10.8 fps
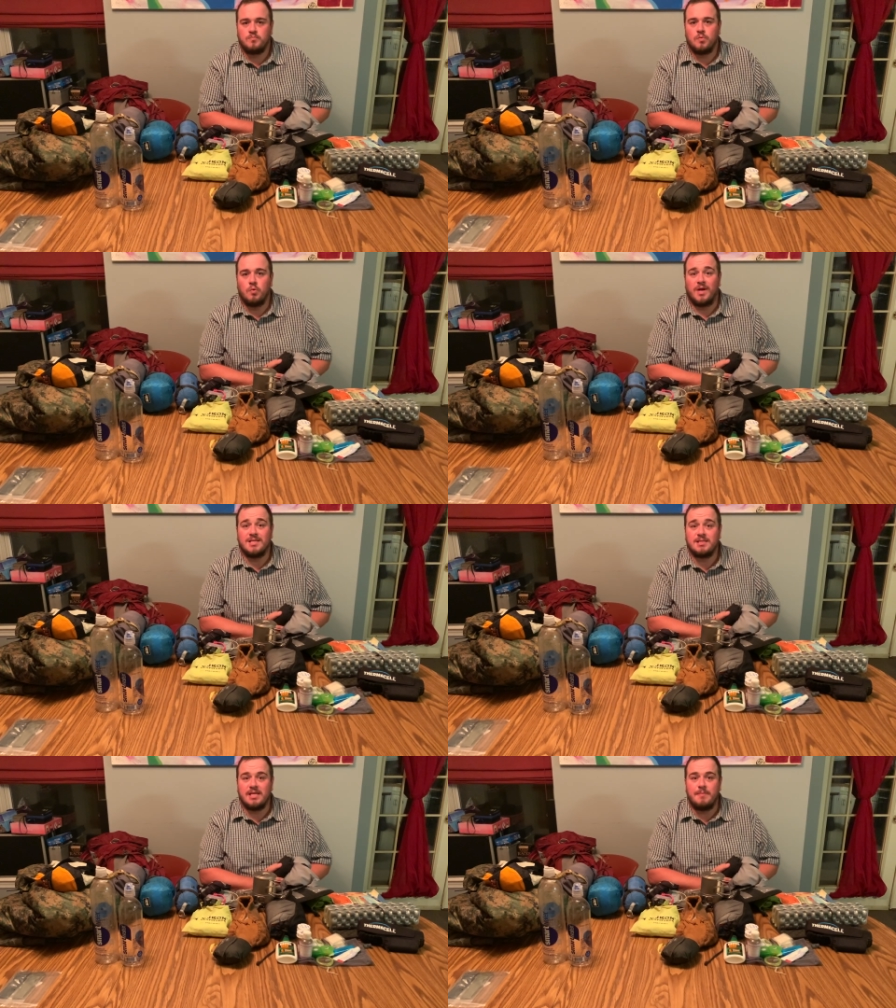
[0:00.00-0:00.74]
when I
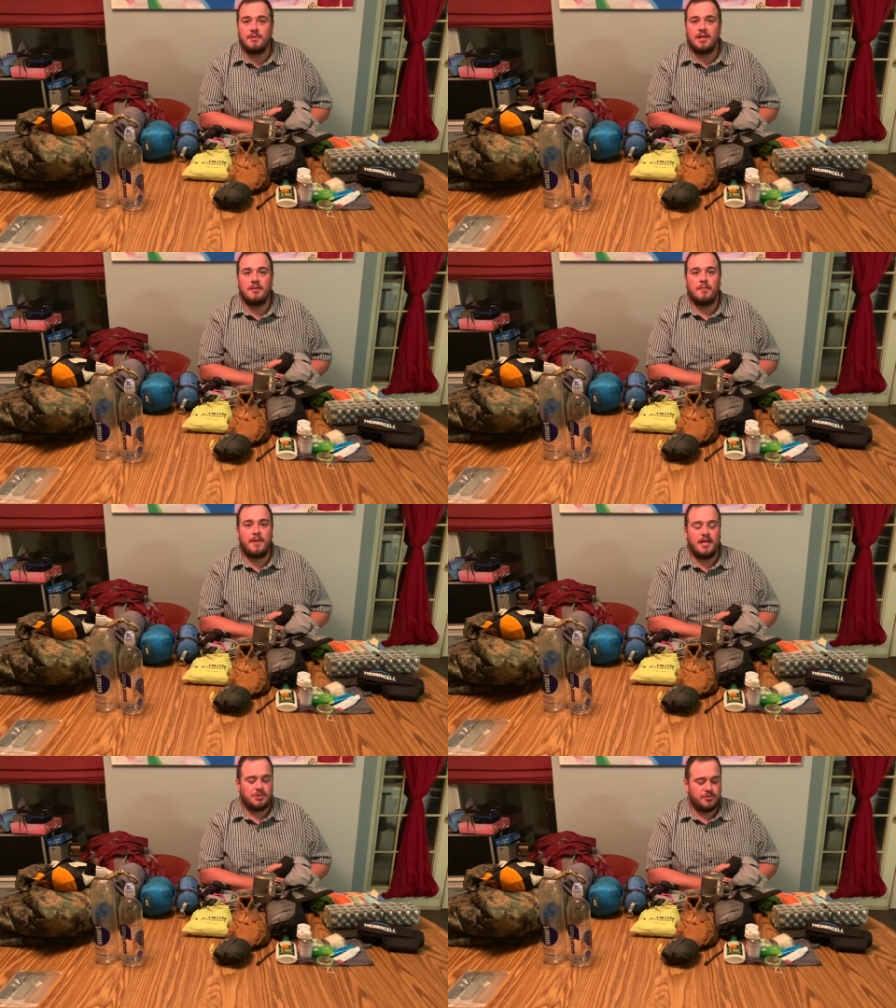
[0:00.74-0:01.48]
sleep and let the
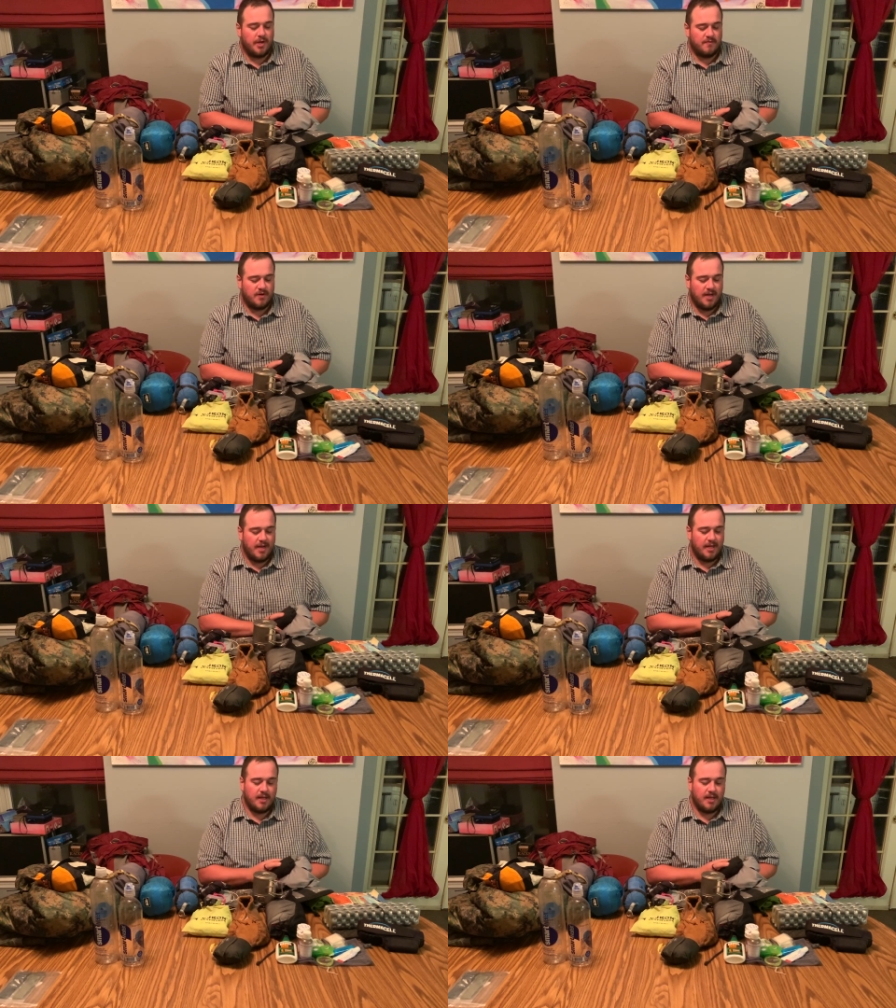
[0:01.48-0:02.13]
pants dry out overnight.